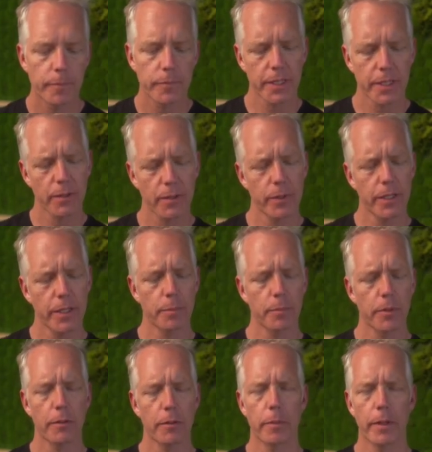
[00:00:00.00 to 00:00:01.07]
It's kind of weird to
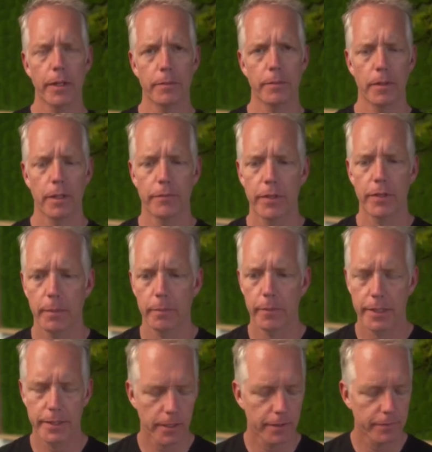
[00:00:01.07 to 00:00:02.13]
play it by left hand
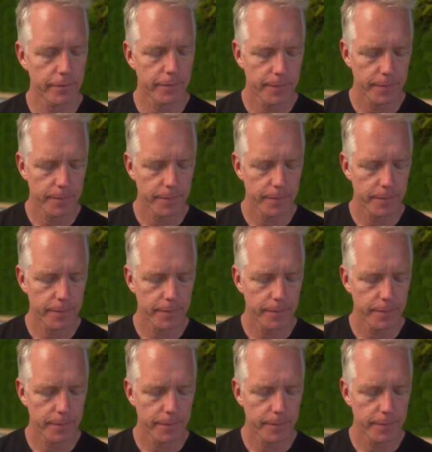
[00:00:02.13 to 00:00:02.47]
by itself.